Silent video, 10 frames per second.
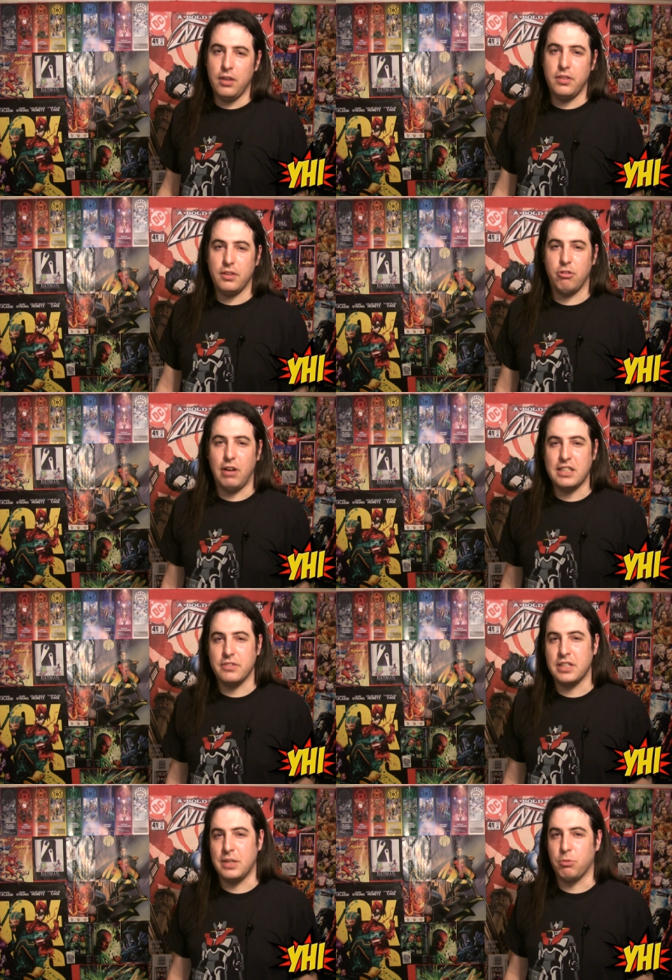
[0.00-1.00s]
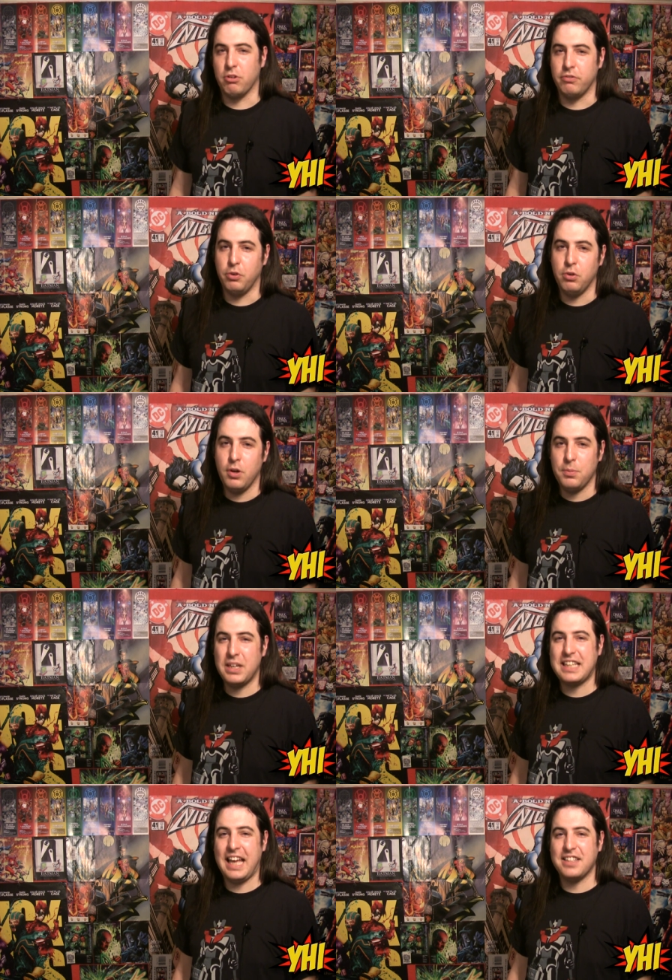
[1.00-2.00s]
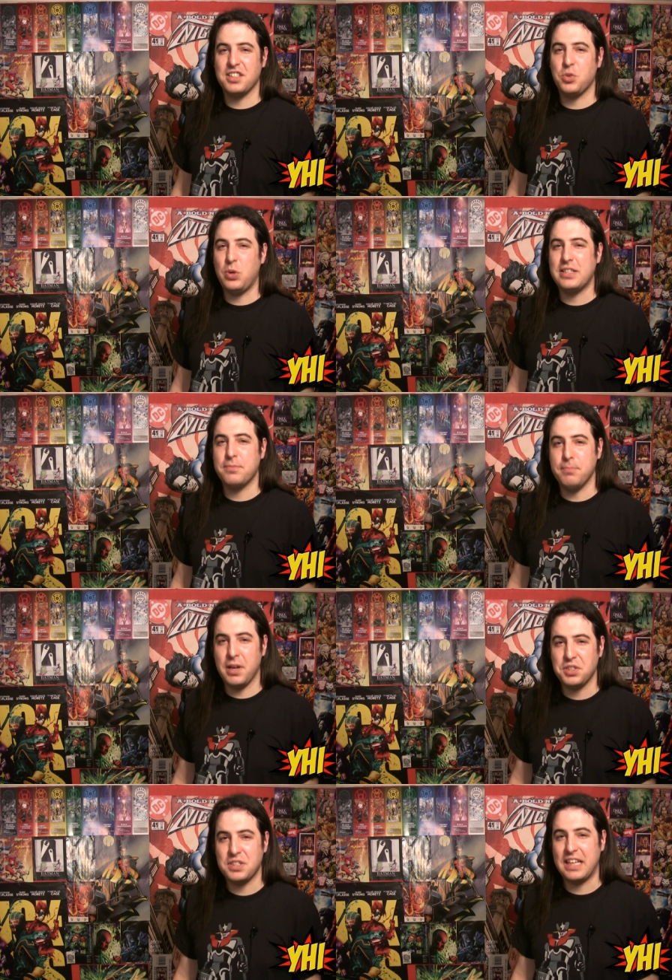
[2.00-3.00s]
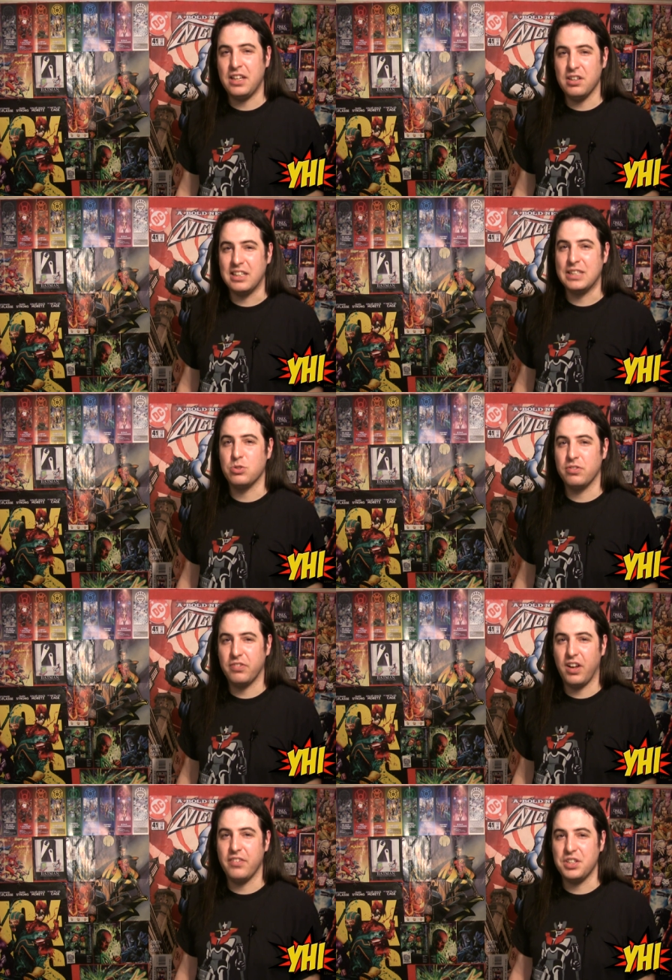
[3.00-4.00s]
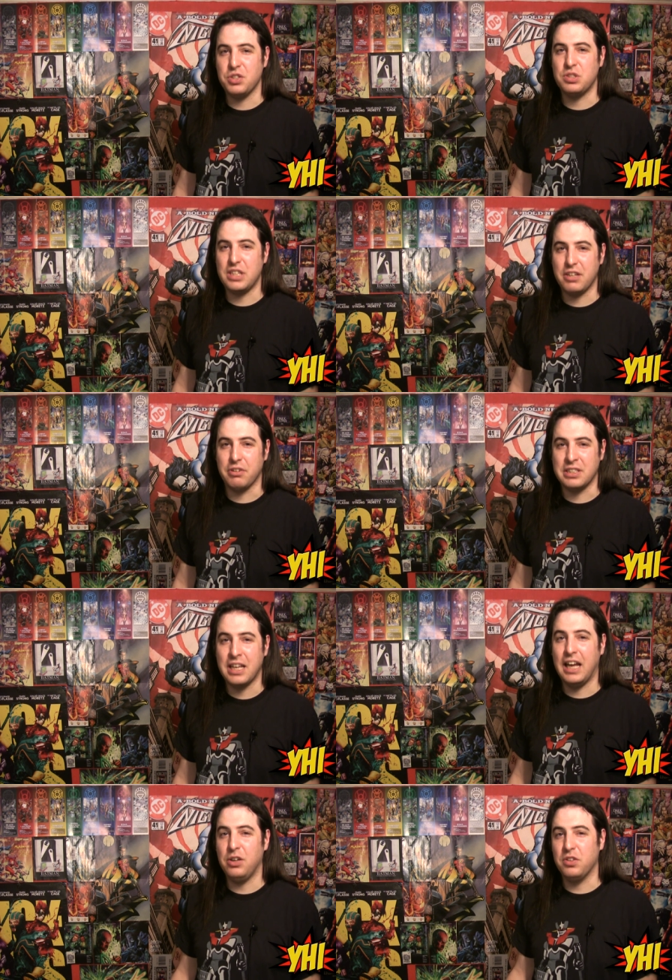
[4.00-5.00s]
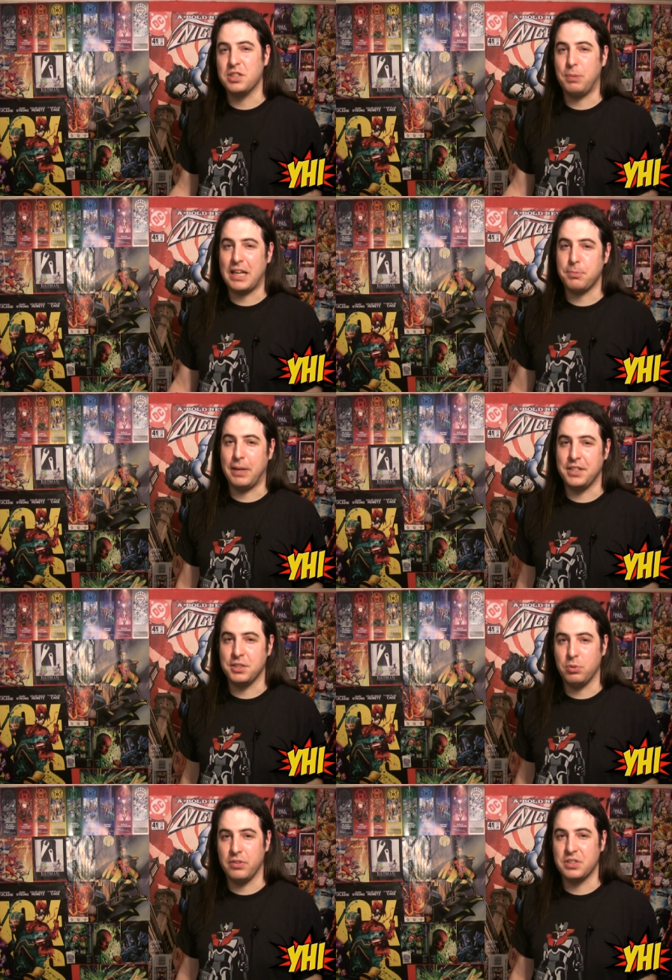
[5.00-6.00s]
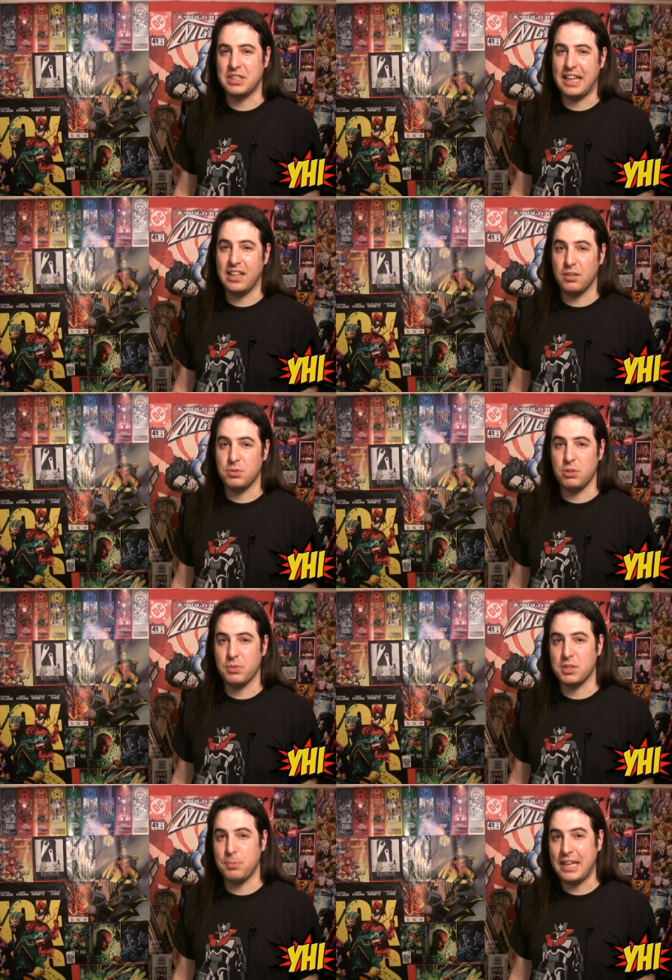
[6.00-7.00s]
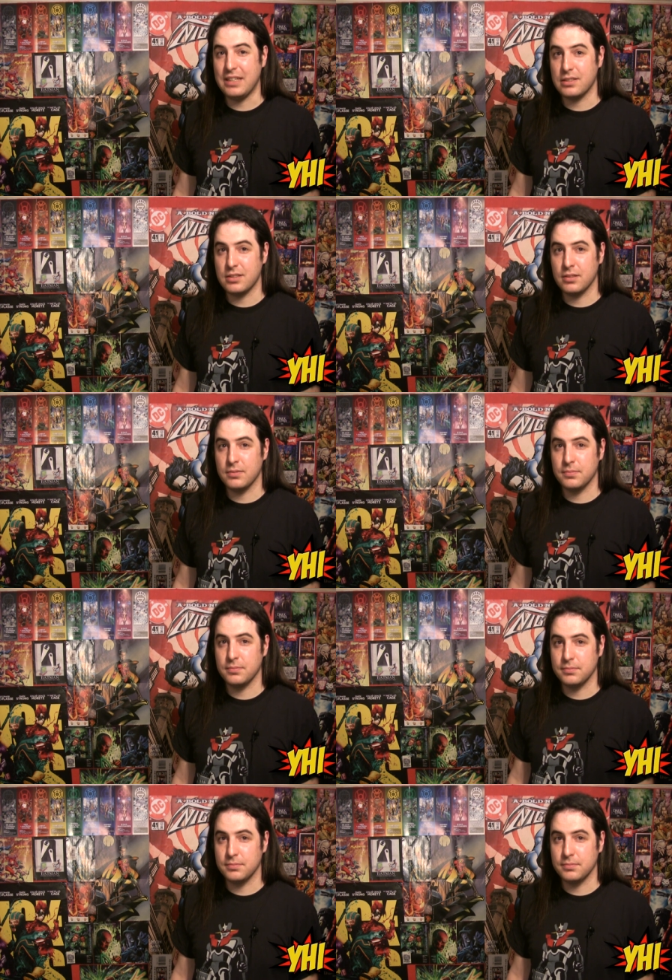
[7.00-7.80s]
I don't think the creative team were at fault, because they had to squeeze as much as they could into a five issue series, and all the splash pages would have just taken up too much space.